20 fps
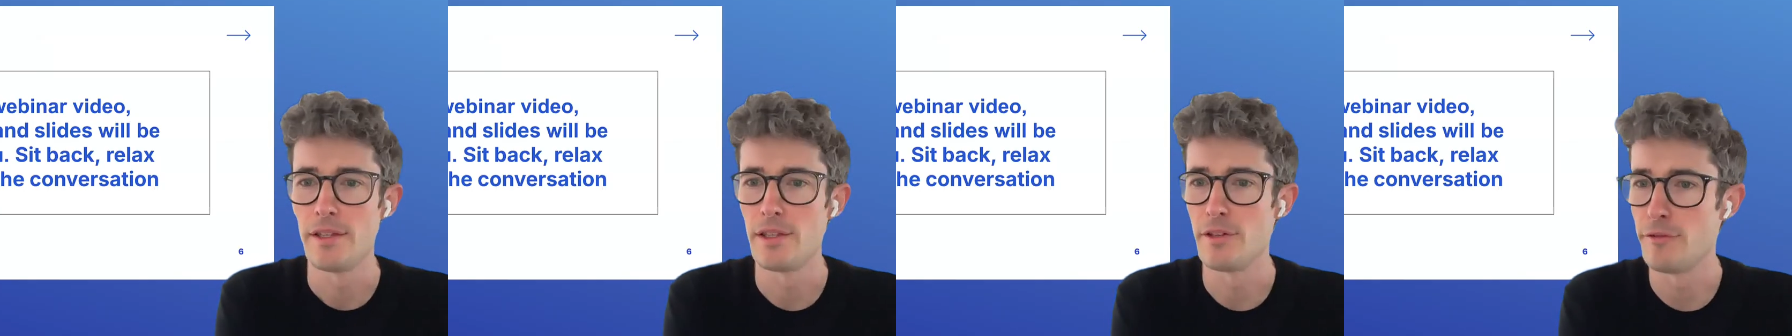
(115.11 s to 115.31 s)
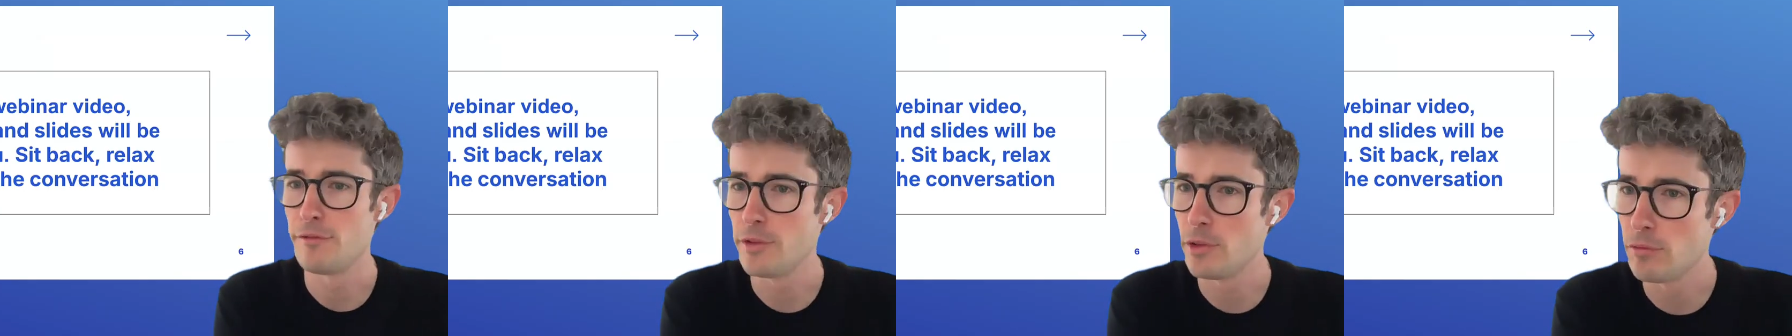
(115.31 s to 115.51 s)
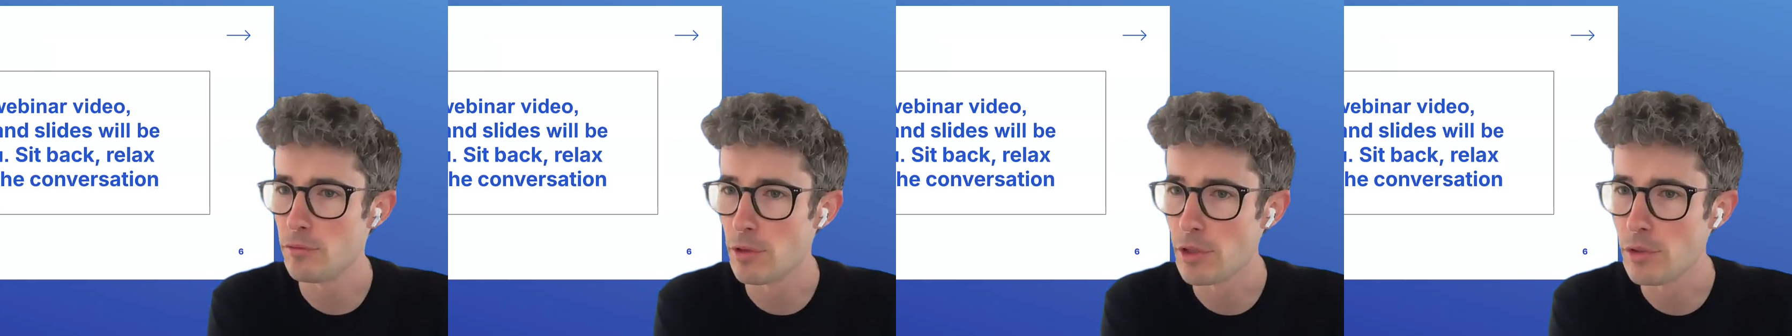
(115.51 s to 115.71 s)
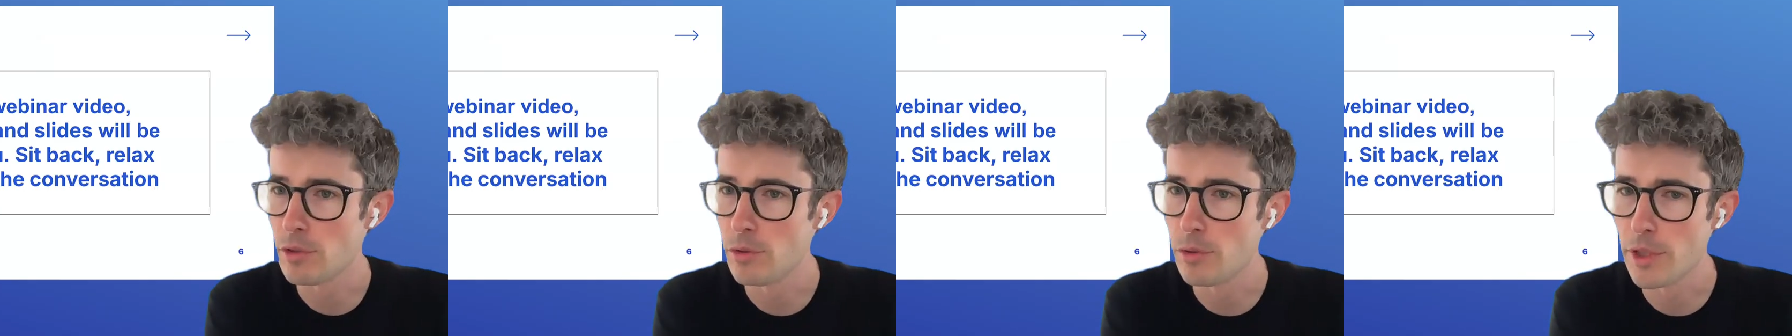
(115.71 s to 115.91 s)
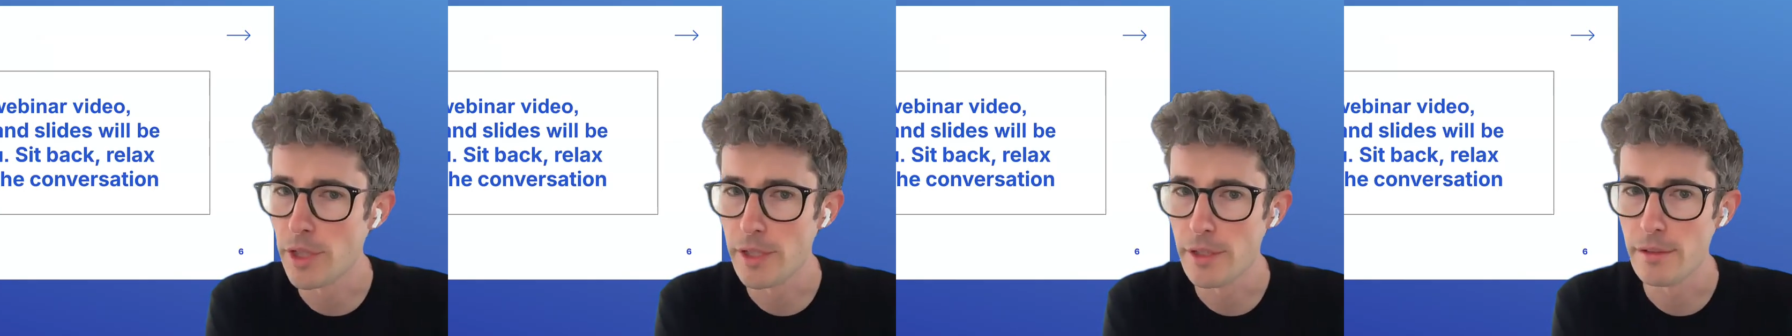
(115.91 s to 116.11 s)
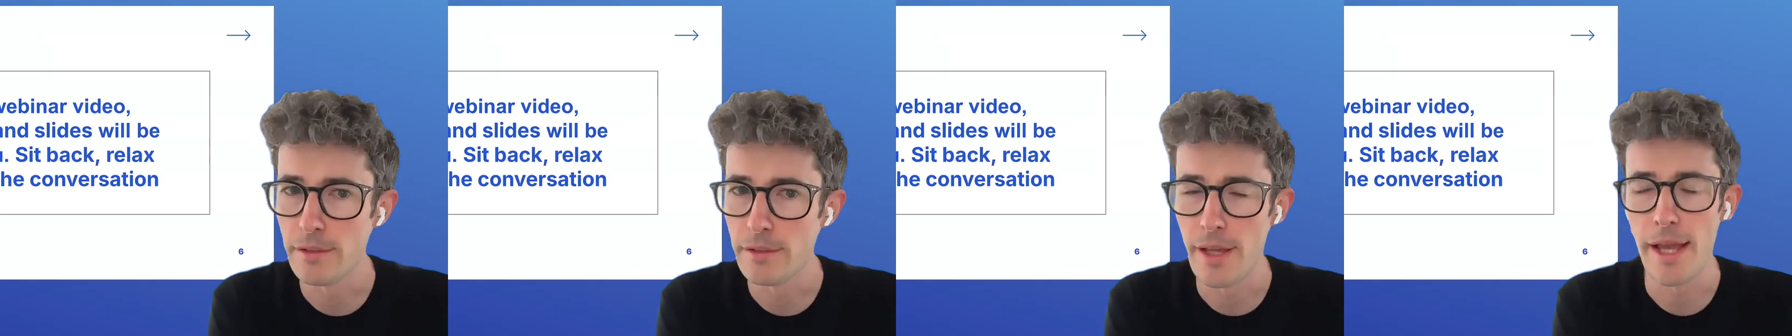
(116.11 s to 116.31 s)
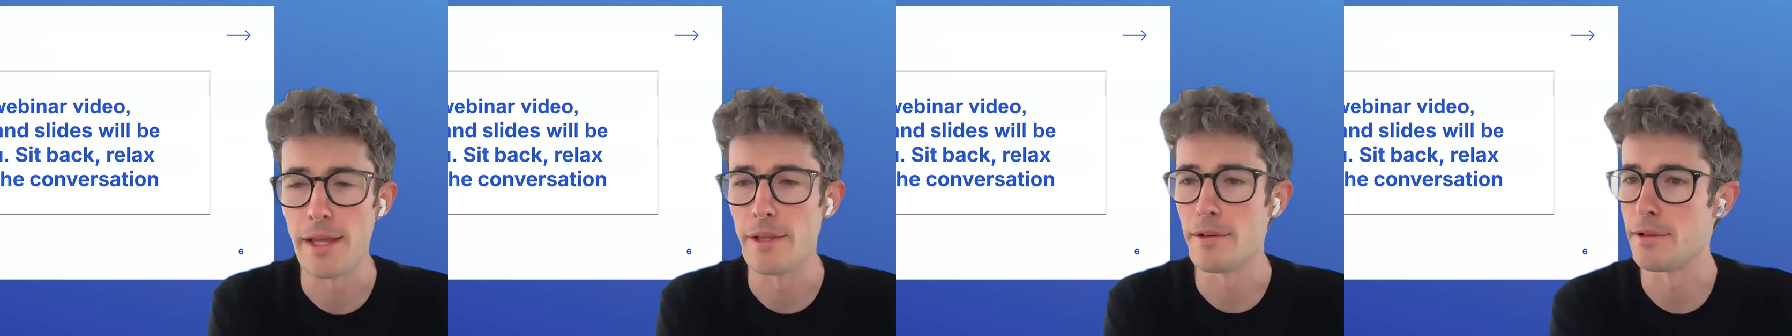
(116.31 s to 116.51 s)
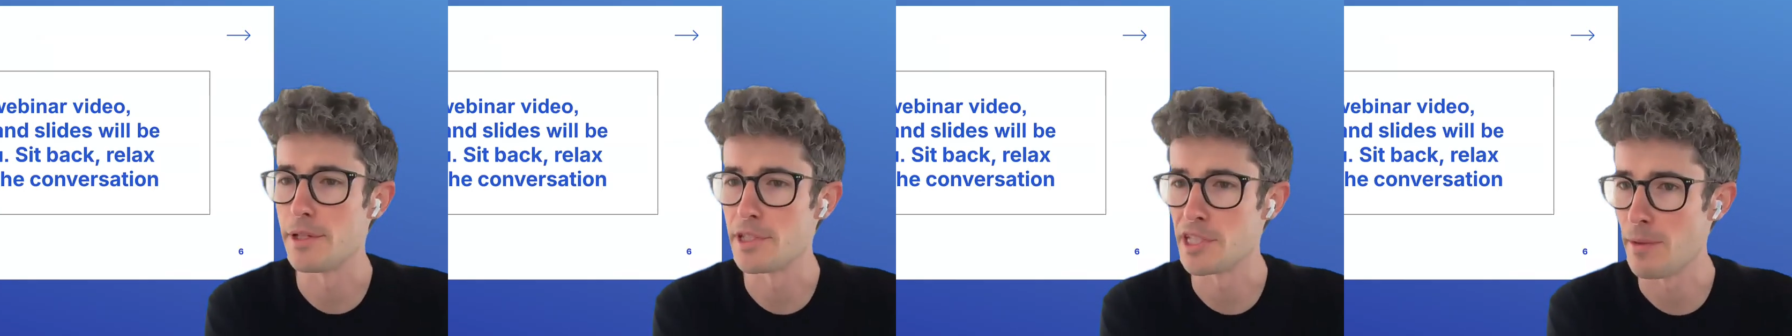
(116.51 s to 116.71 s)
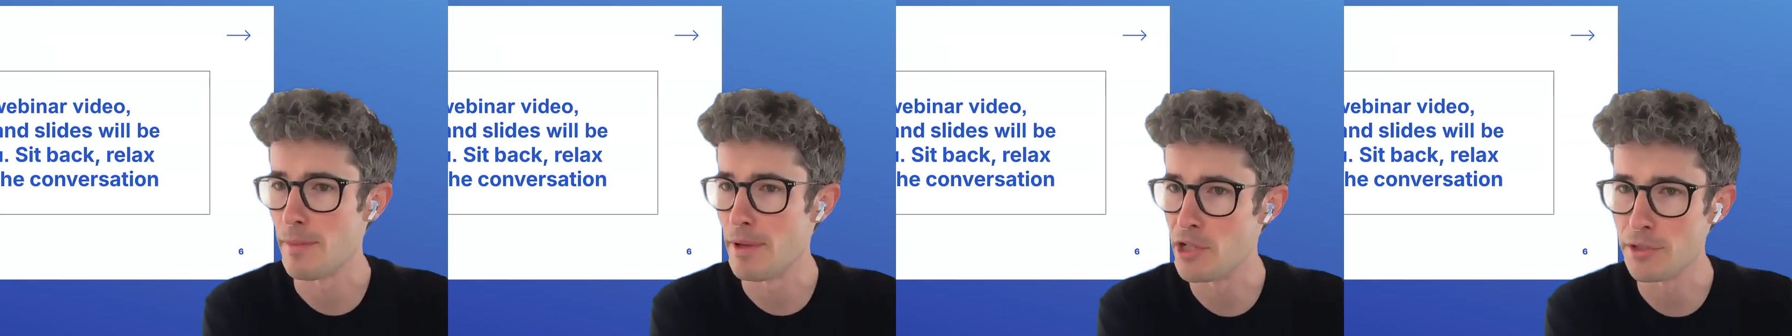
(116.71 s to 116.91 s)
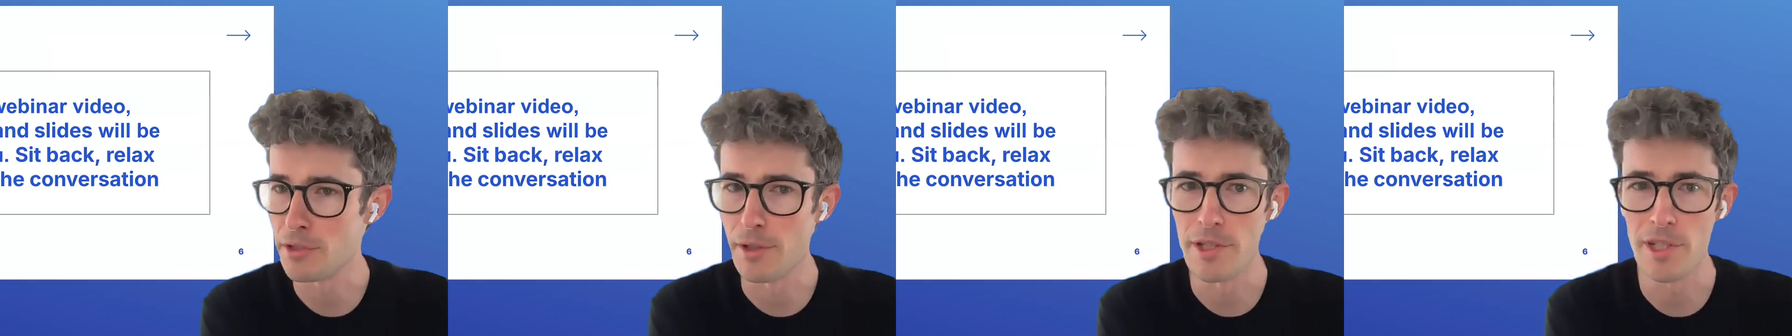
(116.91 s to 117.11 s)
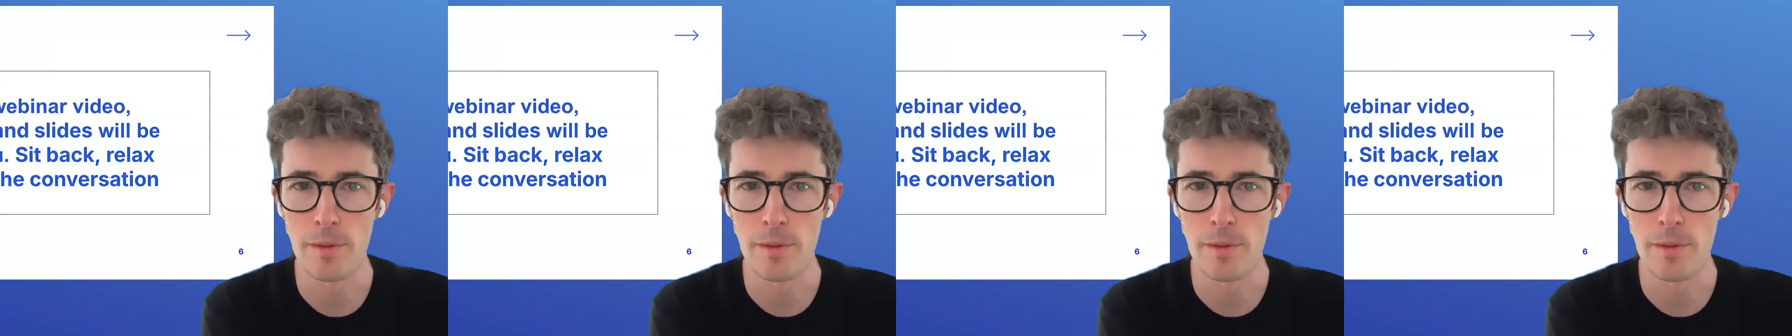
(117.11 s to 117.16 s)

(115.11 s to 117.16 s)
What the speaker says: The full recording and, as I mentioned,